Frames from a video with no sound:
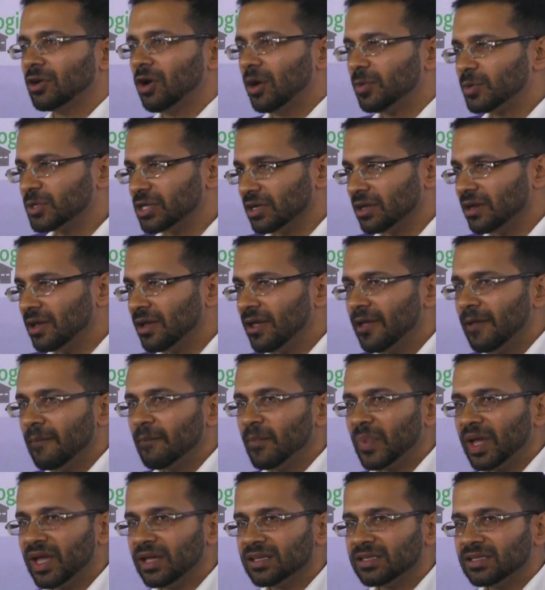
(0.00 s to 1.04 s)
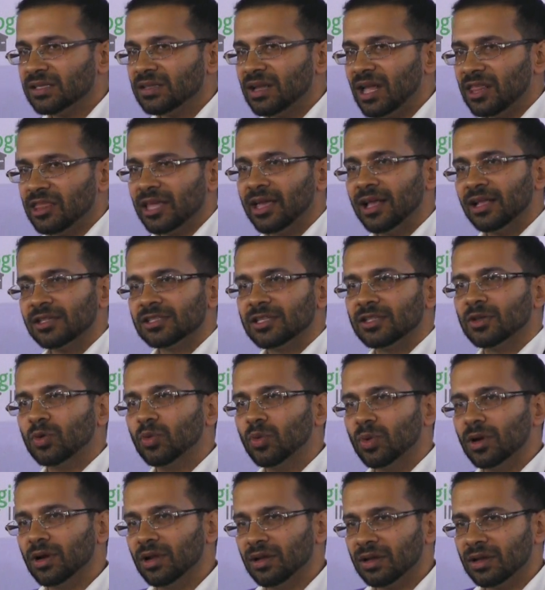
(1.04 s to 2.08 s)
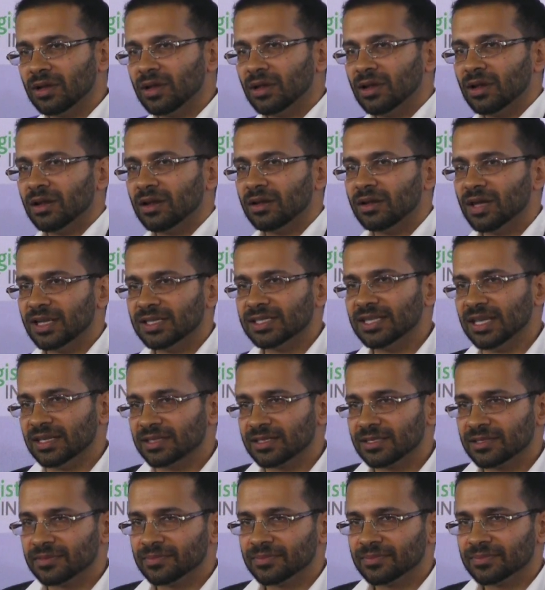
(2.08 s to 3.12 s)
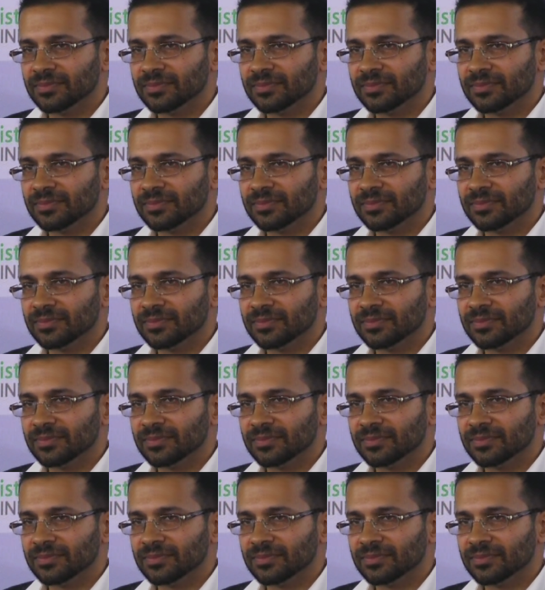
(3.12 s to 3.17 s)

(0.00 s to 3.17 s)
option because nothing else in the world does this.